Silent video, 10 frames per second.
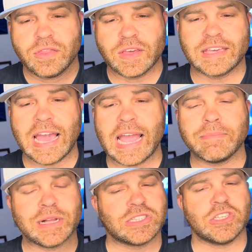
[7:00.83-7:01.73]
the
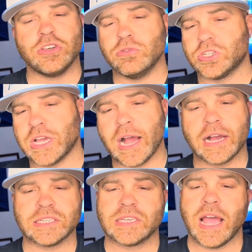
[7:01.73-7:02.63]
game. That's huge,
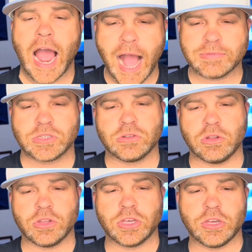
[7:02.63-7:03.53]
guys.
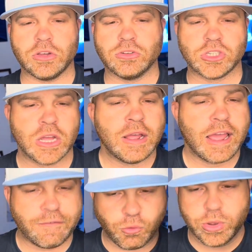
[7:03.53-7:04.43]
Absolutely huge.
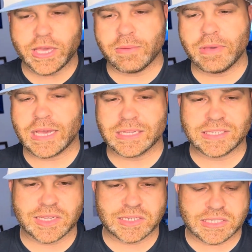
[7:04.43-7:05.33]
If we can be
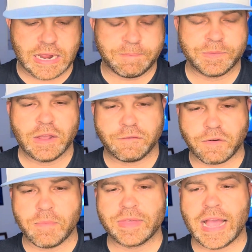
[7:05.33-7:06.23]
consistent
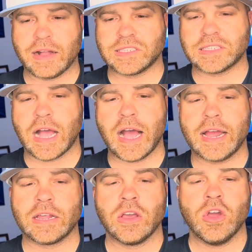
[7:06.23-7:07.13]
from the
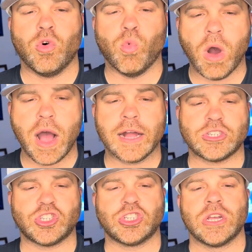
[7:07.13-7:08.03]
outside,
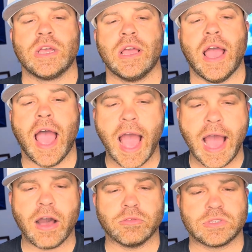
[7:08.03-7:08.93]
watch
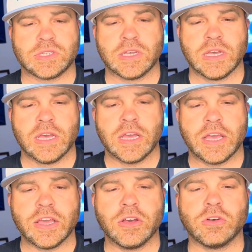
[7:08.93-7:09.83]
out.
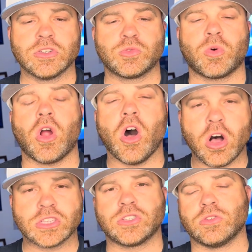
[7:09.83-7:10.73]
Heels were
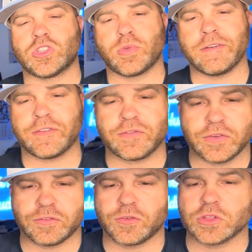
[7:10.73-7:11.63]
also terrific
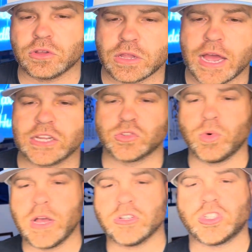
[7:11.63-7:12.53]
from the free throw line as
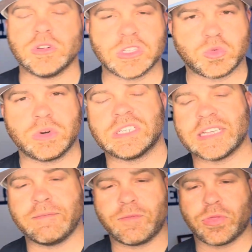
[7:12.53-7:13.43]
well, shooting
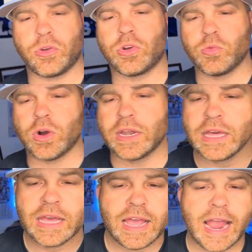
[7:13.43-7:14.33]
27-for-31,
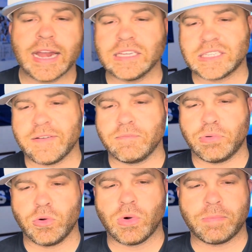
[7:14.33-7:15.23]

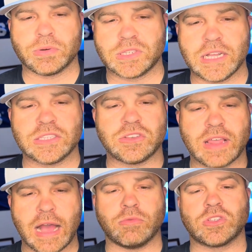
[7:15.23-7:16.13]
87.1%. So
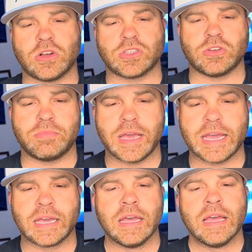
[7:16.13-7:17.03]
that was also
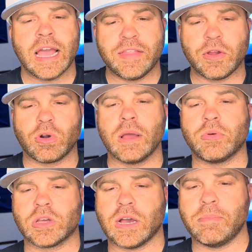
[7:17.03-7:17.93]
big. And they were able
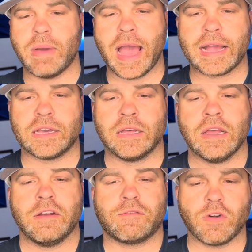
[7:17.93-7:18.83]
to come back
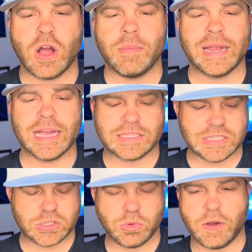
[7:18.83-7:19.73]
from an
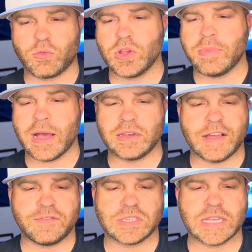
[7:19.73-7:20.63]
18-12 rebound
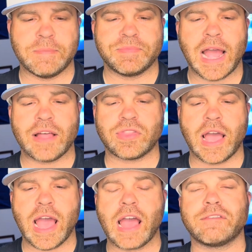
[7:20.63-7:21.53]
deficit at the
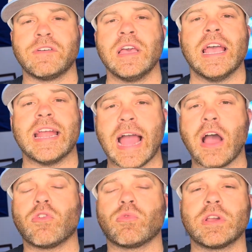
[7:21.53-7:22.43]
half and
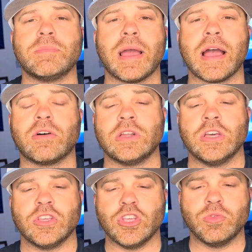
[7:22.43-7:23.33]
out-rebound
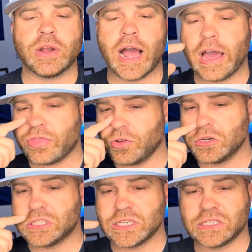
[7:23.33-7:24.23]
UNI
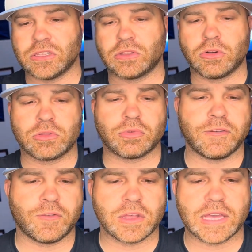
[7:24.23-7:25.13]

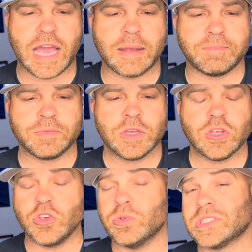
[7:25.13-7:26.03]
36-33 for the game.
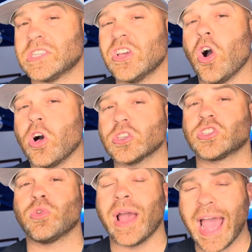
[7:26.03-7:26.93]
UNC
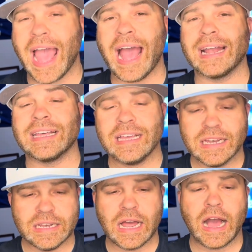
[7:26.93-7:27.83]
also had
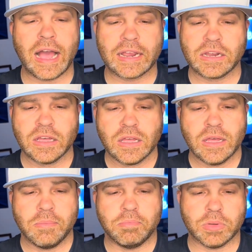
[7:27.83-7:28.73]
9
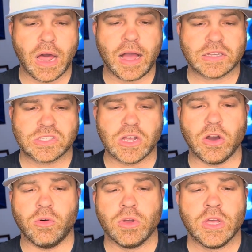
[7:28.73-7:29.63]
blocks.
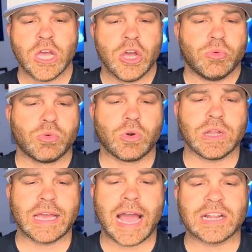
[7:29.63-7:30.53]
So we
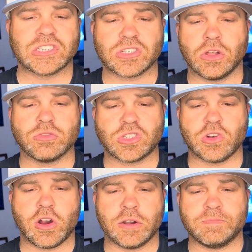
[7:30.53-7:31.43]
really had a slow
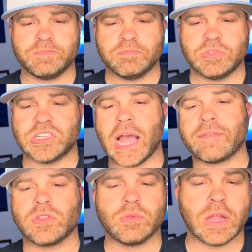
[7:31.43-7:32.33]
start, but you
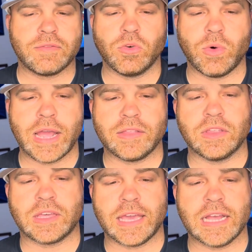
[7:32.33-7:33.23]
have to love the way that
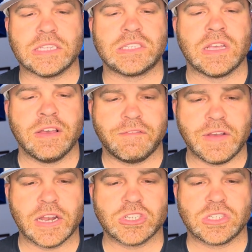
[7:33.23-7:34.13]
the kids
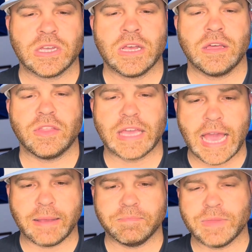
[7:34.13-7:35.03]
finished the
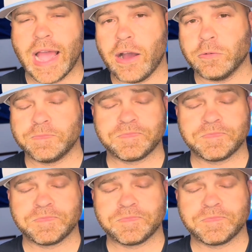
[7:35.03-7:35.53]
game. Now,